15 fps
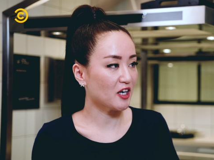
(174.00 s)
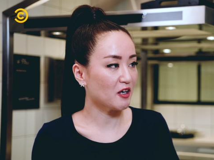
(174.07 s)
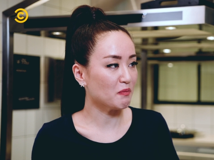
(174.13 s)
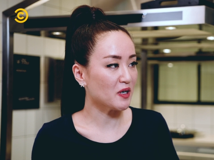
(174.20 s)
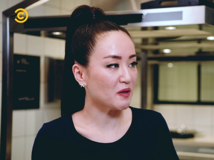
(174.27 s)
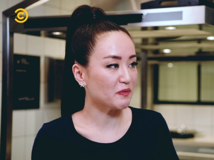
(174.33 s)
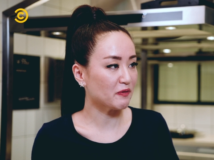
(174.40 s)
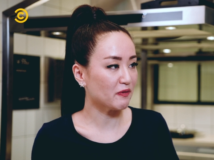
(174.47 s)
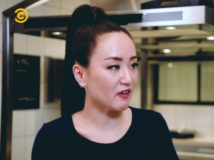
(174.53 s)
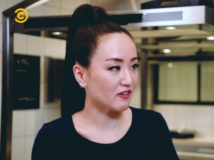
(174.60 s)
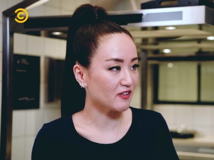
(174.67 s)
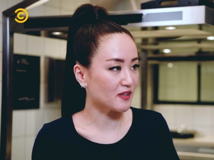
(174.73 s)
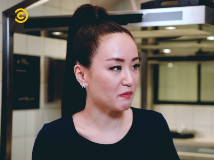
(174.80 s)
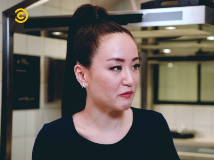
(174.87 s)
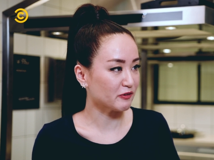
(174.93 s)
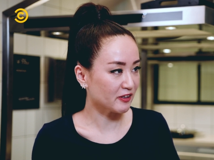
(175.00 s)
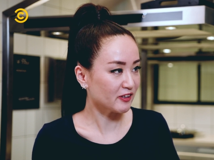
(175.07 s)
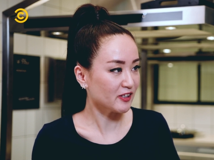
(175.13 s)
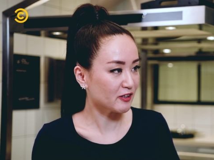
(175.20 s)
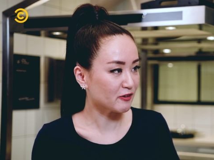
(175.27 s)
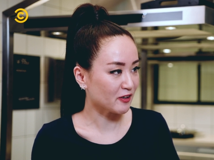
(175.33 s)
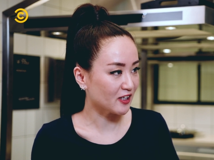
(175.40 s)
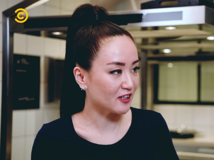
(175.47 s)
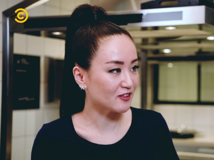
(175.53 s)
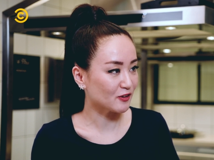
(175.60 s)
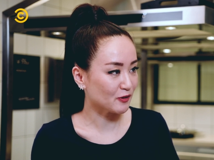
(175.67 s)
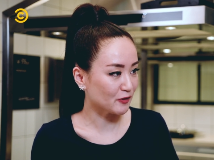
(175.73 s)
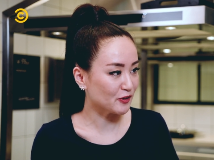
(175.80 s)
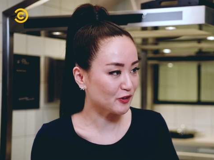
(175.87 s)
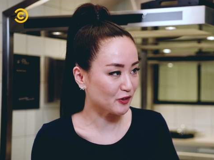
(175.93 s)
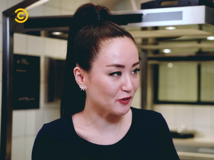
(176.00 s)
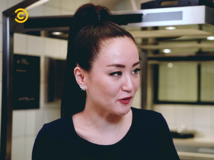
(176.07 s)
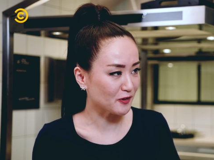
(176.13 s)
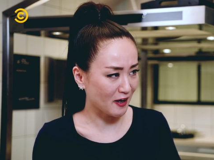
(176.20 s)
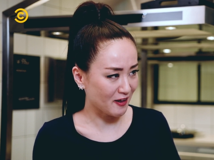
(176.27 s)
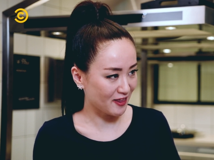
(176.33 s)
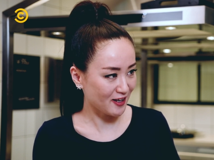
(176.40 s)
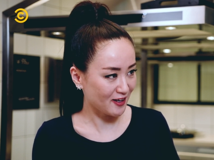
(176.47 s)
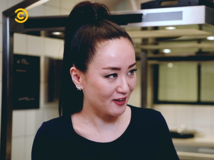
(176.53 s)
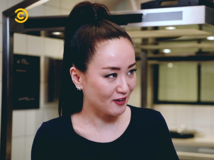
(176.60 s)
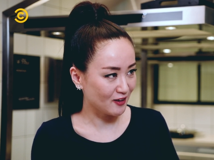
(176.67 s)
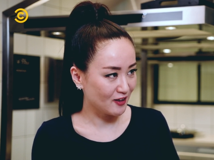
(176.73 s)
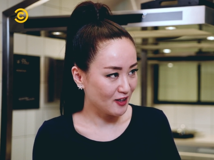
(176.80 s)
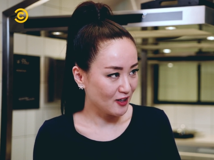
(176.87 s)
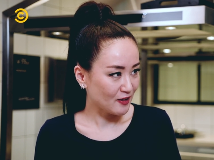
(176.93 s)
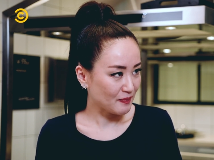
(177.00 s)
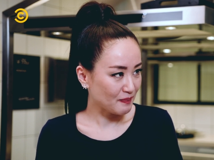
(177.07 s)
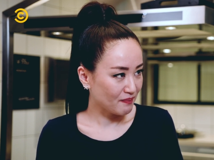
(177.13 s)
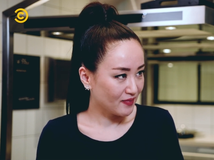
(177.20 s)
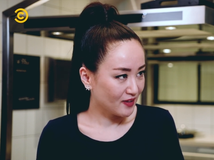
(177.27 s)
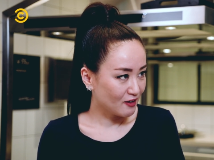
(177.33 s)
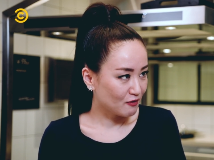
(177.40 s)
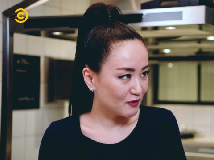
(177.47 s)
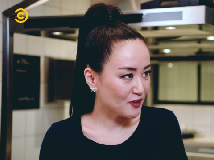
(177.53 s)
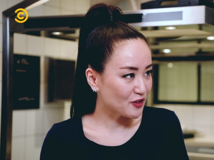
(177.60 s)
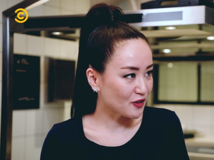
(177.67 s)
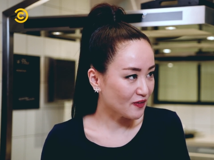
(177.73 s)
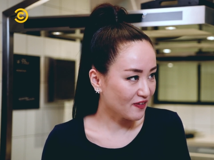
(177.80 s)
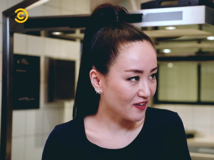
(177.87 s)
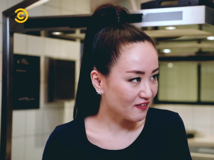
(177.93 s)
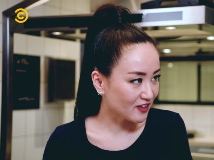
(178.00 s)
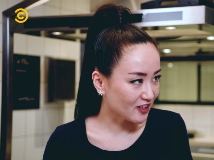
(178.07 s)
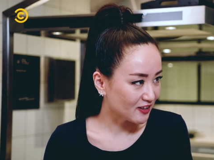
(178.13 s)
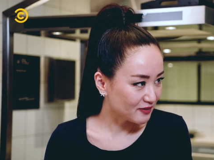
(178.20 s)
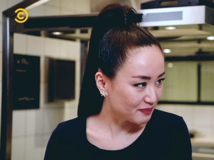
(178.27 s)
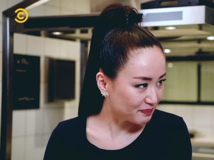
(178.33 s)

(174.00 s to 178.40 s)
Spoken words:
came up with some really great solutions, I think. What's your favorite?